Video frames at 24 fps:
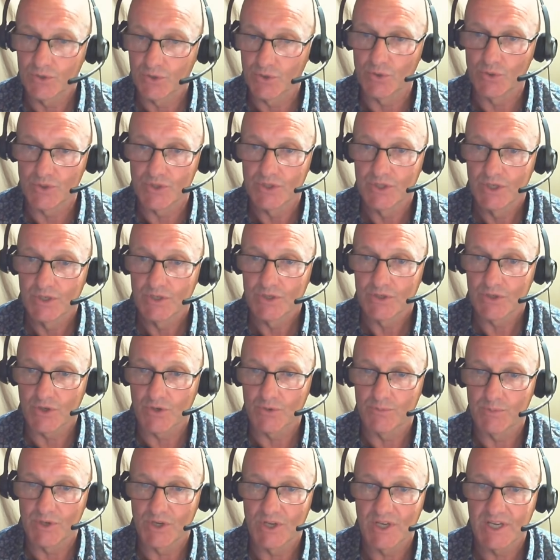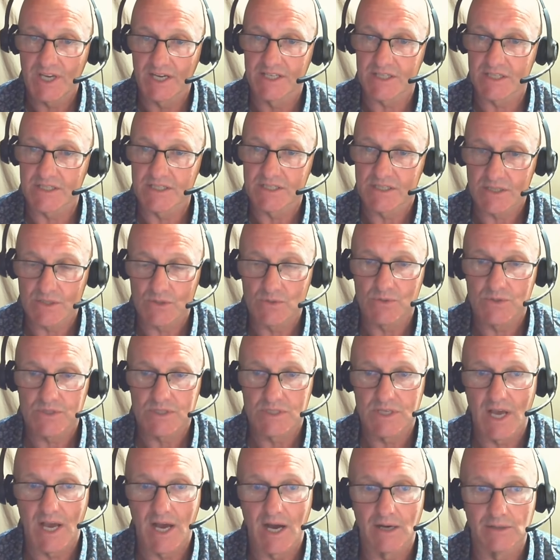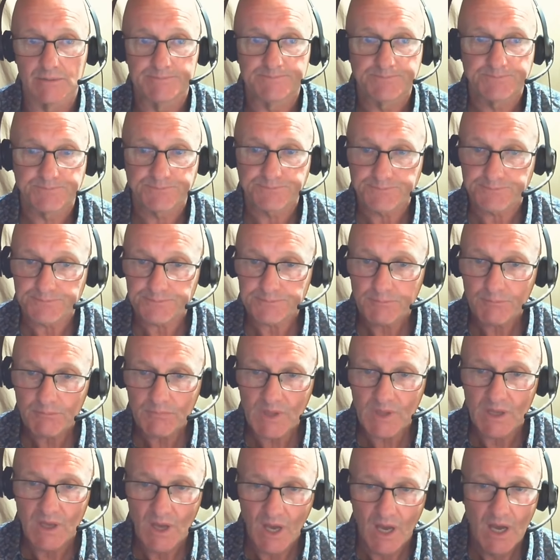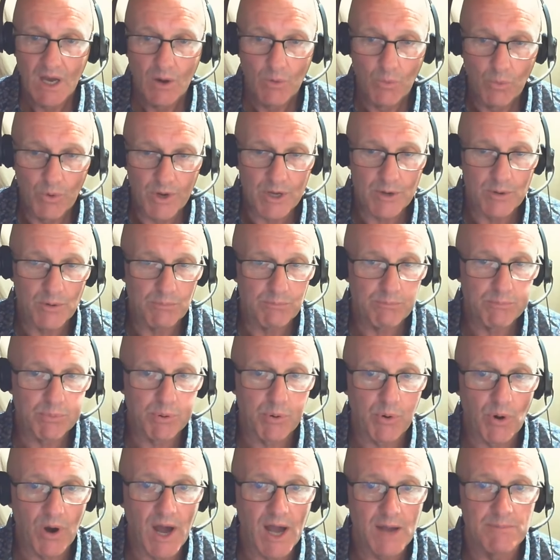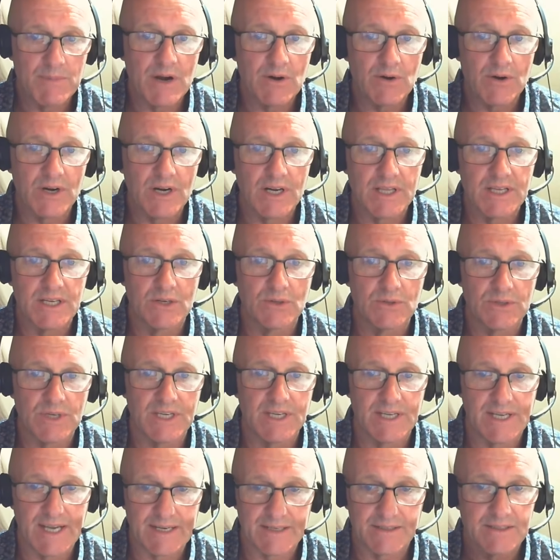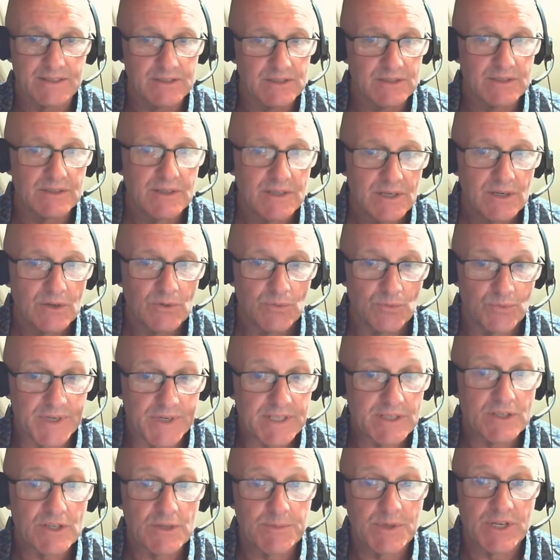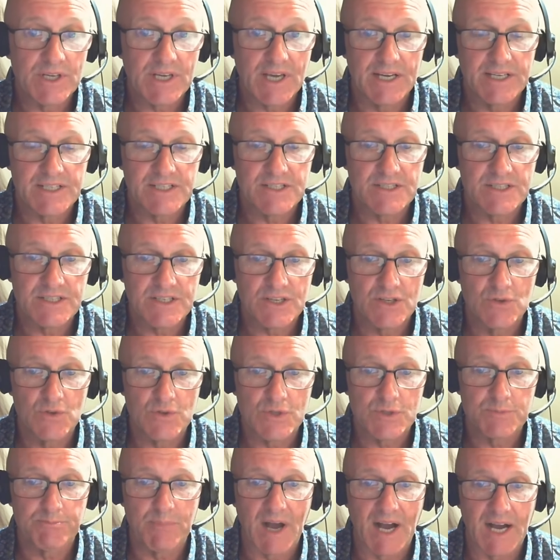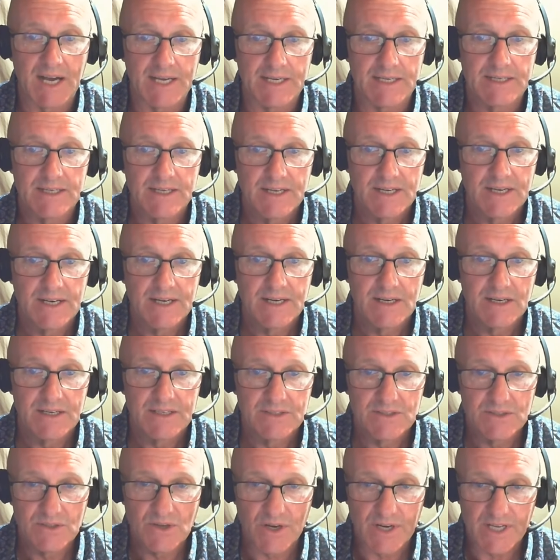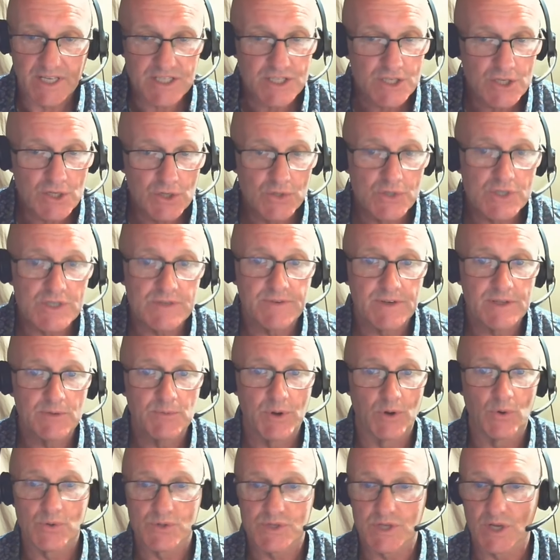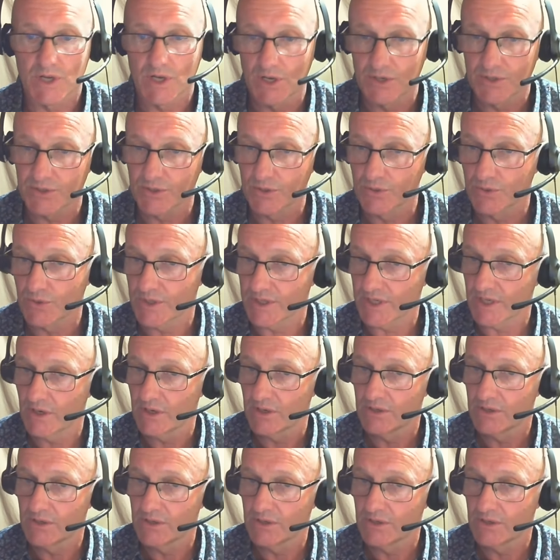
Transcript: good communication skills. Now, we're primarily looking at written communication skills, but not exclusively. We're also going to look at